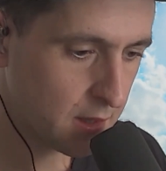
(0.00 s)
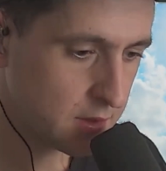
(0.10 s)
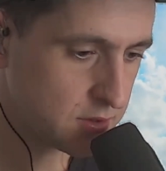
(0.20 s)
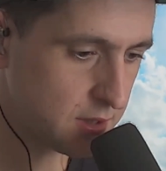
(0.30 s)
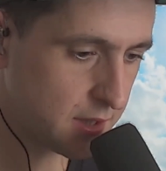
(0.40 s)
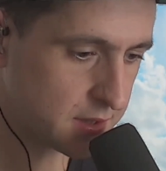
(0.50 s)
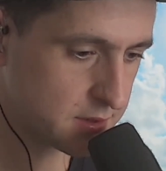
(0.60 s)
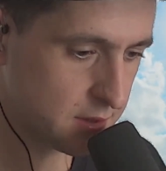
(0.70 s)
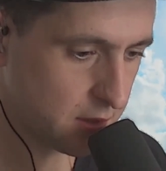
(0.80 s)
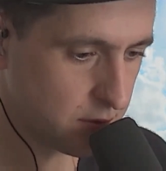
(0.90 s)
She
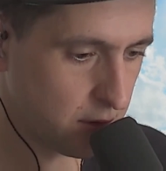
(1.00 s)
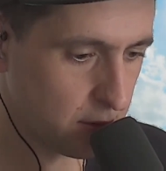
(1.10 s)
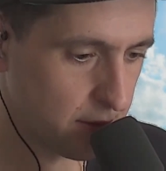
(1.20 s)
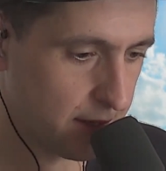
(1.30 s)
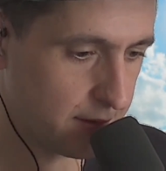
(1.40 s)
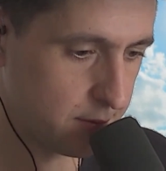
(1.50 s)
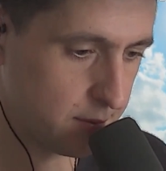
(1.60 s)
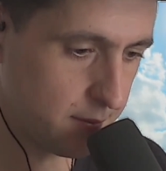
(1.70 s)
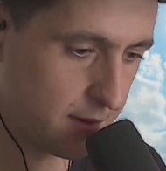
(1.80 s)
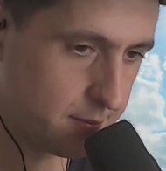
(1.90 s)
likes to yeah, roll around
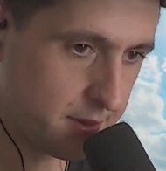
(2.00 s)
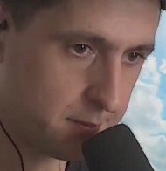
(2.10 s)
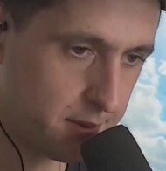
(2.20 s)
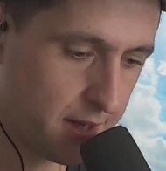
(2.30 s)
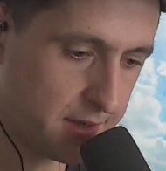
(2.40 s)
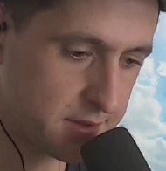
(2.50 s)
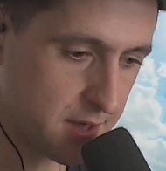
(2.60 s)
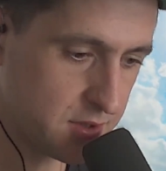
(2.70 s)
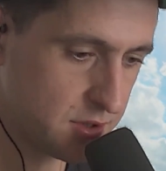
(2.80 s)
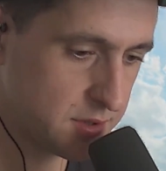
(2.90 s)
and had a big play
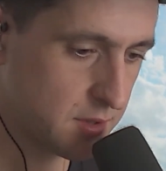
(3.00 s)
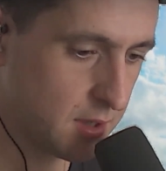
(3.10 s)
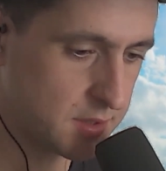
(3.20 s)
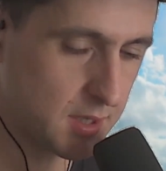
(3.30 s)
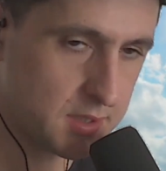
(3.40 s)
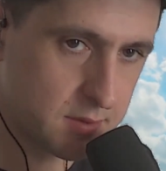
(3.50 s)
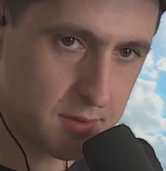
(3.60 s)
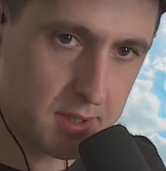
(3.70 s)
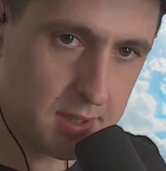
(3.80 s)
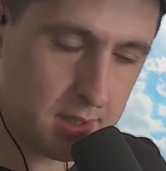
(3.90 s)
set. She's, it's it's a
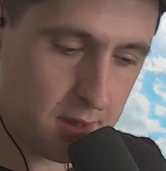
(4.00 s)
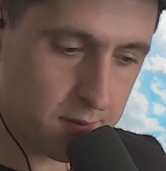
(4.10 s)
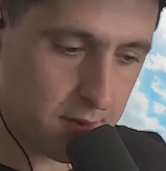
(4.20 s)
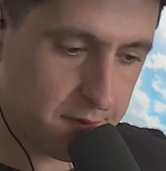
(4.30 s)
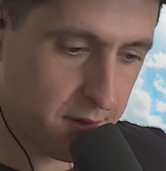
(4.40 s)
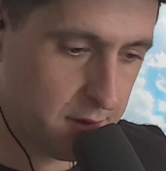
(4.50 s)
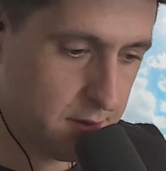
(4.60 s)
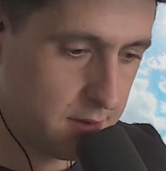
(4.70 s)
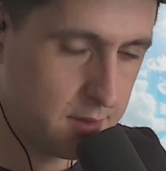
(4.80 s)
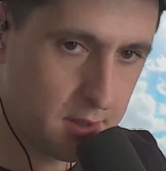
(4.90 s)
really a, a
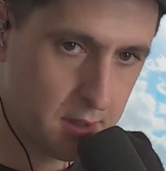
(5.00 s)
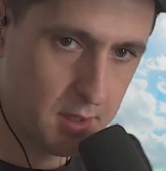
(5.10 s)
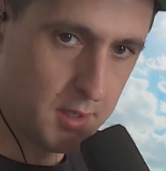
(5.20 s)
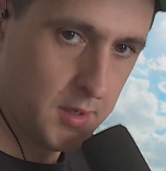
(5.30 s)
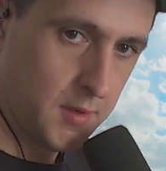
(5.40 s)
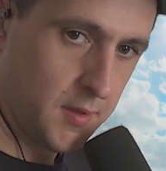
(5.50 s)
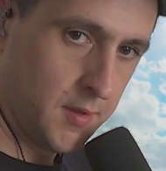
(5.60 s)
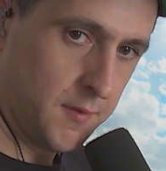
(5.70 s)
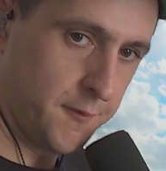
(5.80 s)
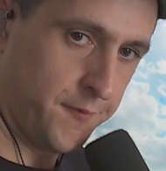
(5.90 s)
fun,
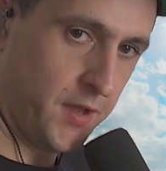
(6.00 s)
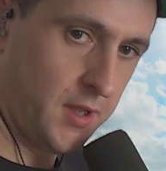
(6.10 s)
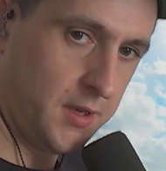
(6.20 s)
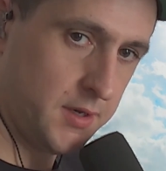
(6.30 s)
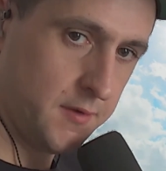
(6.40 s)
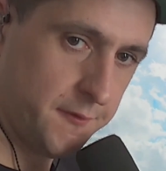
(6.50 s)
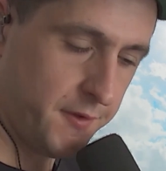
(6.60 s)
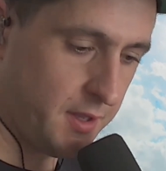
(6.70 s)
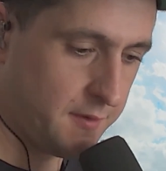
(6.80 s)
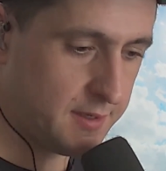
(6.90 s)
fun,
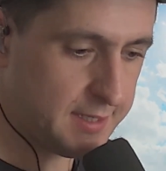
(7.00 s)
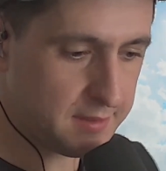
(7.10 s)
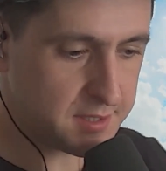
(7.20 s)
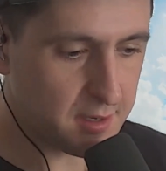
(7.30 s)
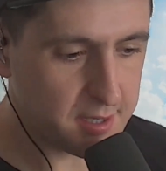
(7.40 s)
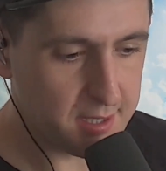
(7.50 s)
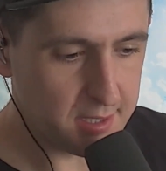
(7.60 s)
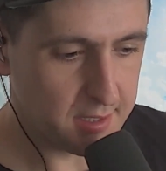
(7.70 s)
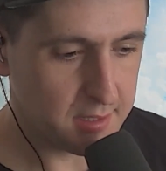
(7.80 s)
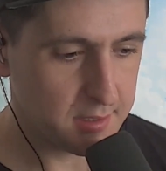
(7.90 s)
fun little doggy
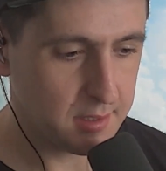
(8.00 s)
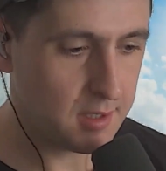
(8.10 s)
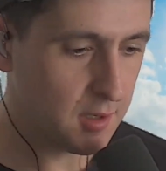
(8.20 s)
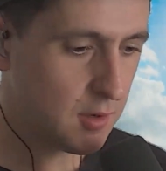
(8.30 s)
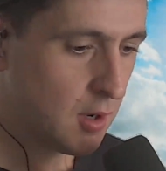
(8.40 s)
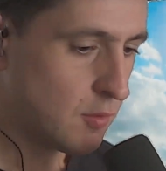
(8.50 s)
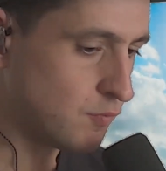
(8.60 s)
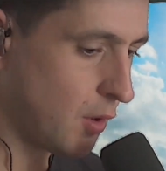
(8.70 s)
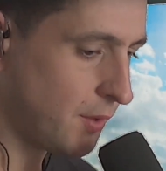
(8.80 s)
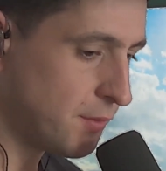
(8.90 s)

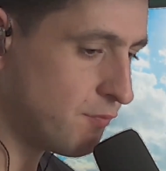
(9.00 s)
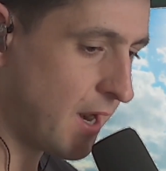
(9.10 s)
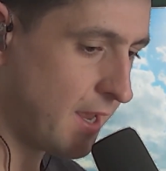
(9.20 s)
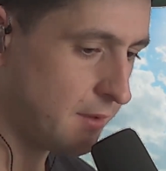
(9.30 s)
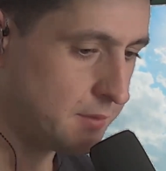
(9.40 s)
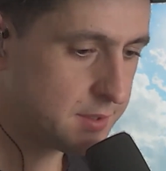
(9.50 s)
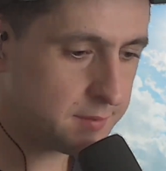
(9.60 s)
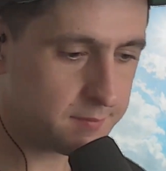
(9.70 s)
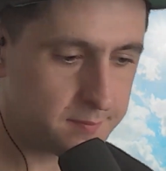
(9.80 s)
rolling around.